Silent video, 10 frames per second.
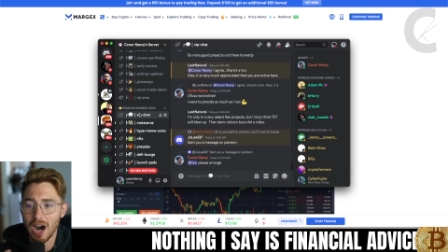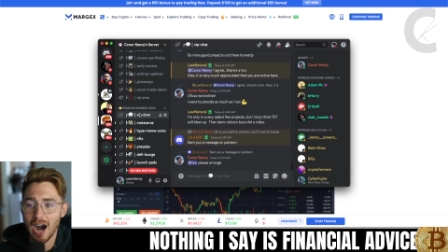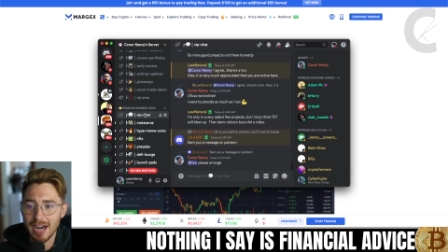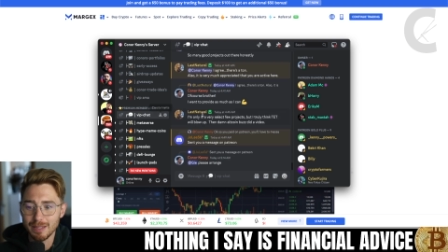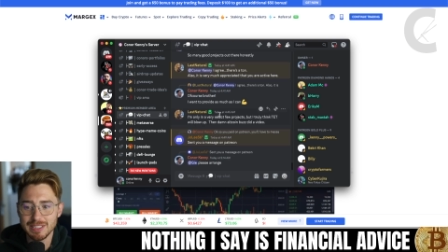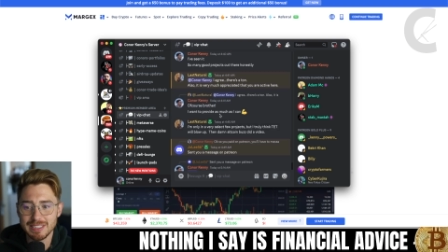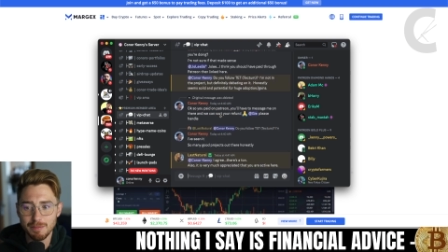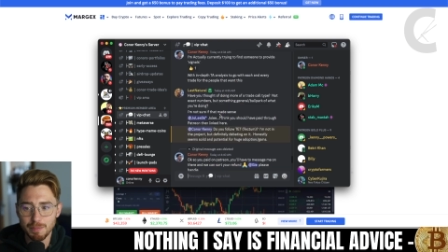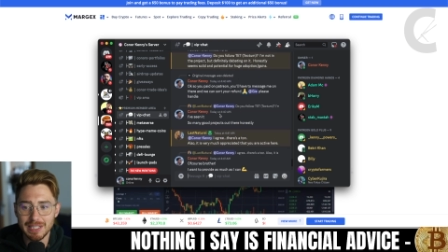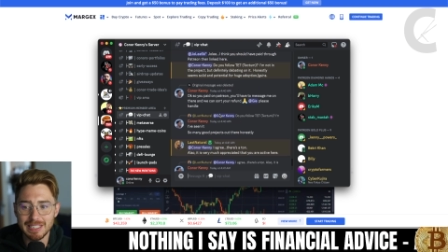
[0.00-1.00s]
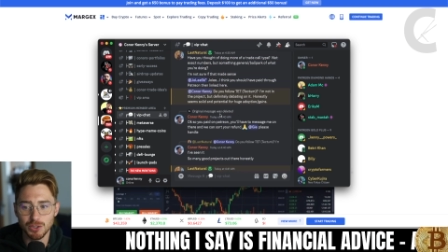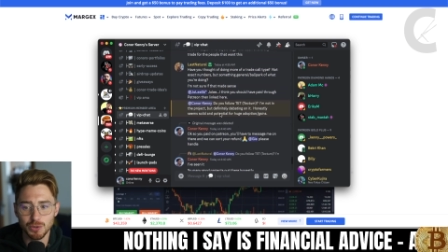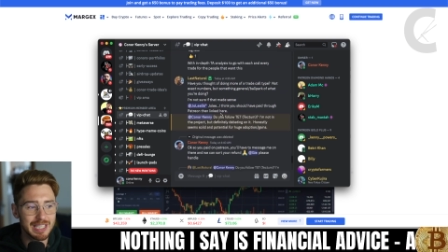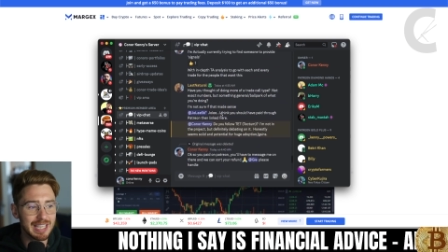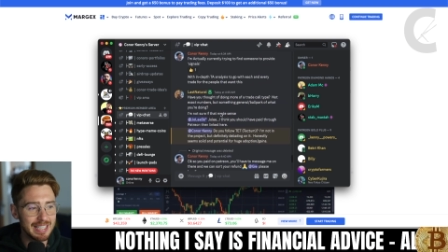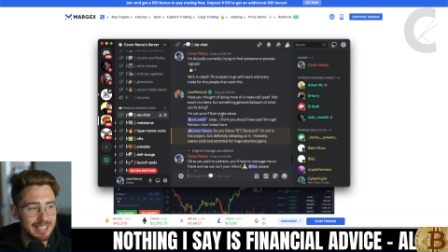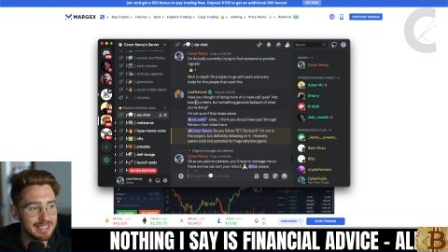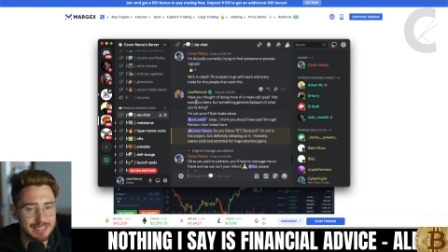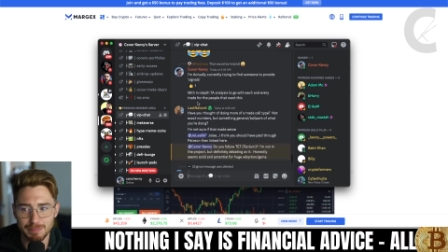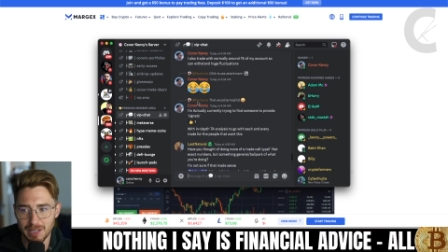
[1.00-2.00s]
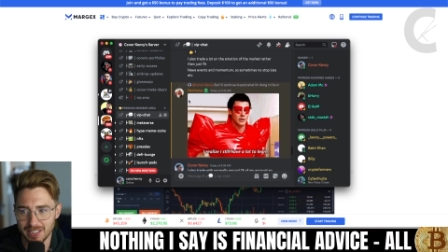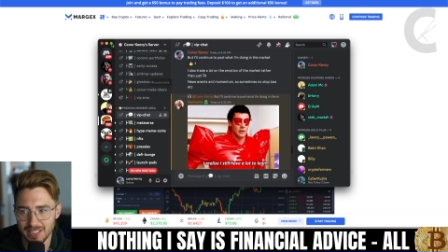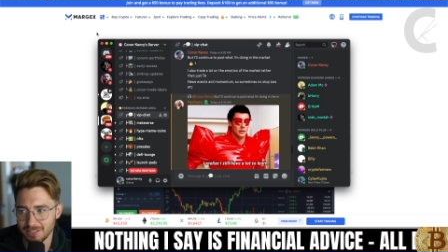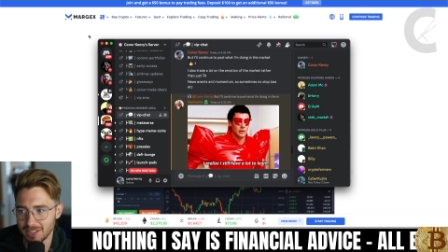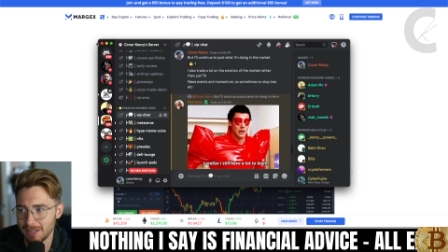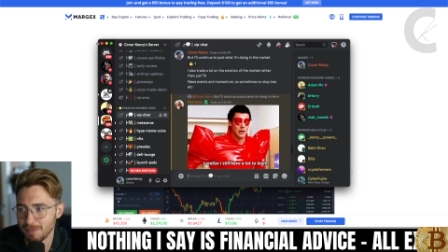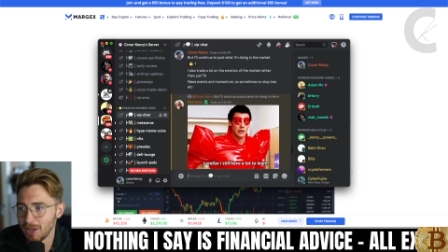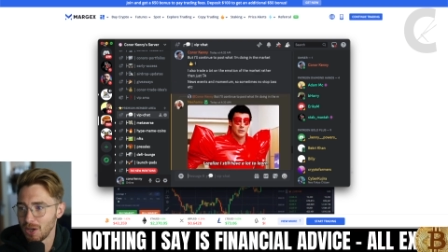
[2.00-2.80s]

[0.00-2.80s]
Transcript: what I'm simply doing in this market, right?